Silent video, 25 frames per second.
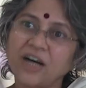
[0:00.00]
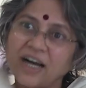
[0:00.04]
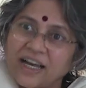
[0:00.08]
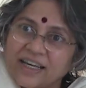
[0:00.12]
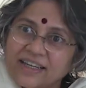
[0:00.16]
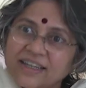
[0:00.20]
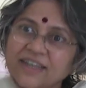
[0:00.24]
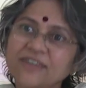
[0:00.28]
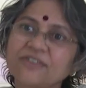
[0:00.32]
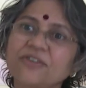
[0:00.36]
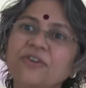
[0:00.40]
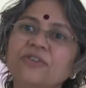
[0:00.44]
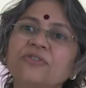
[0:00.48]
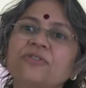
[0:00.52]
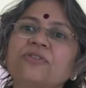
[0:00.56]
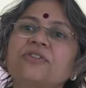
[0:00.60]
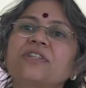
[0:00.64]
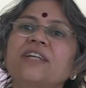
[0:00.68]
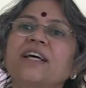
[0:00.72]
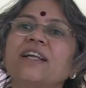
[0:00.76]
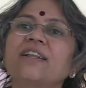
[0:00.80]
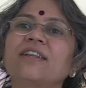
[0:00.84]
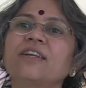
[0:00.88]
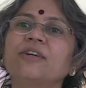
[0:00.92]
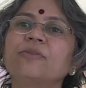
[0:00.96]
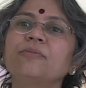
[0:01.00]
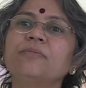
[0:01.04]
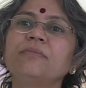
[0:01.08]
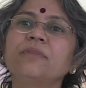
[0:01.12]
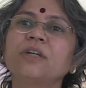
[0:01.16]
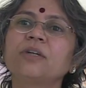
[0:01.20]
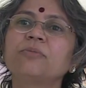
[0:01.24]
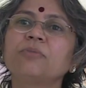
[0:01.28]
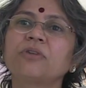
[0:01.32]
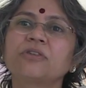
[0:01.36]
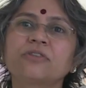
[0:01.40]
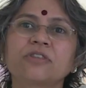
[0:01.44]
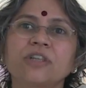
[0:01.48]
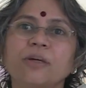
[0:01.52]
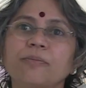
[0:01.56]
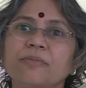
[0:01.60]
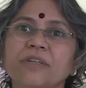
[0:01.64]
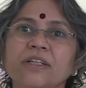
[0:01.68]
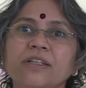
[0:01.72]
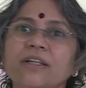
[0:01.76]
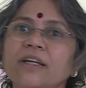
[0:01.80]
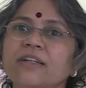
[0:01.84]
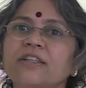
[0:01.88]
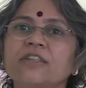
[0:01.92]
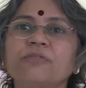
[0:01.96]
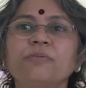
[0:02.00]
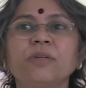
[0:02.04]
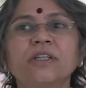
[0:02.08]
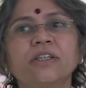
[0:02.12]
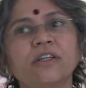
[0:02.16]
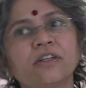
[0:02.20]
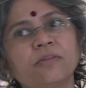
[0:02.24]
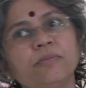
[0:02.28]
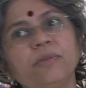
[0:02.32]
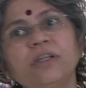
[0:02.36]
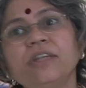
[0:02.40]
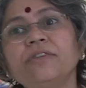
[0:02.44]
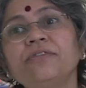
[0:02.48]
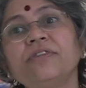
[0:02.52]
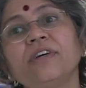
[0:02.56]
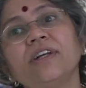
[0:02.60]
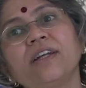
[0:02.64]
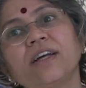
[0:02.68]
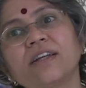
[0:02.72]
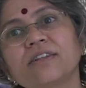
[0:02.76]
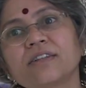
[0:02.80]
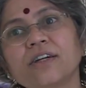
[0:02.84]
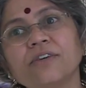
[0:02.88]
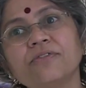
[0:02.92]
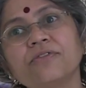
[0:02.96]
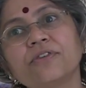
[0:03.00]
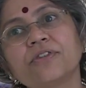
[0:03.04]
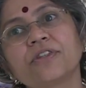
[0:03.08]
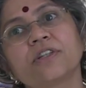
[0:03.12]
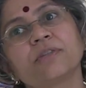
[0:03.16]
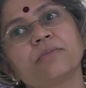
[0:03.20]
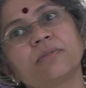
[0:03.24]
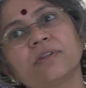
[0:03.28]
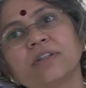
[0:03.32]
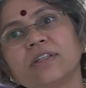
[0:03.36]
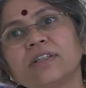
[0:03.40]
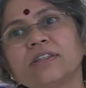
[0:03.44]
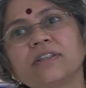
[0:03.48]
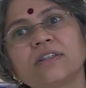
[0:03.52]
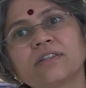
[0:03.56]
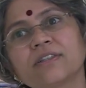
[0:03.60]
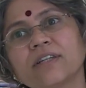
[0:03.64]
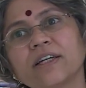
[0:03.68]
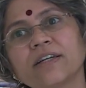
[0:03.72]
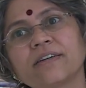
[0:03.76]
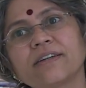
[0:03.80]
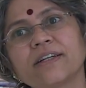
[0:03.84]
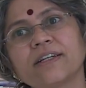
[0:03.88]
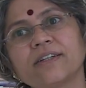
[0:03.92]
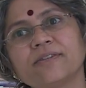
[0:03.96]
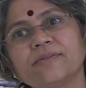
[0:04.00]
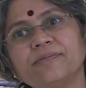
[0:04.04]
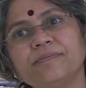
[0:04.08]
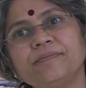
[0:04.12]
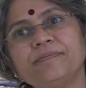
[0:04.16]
I can also tell them about something that is making me feel uncomfortable in this area.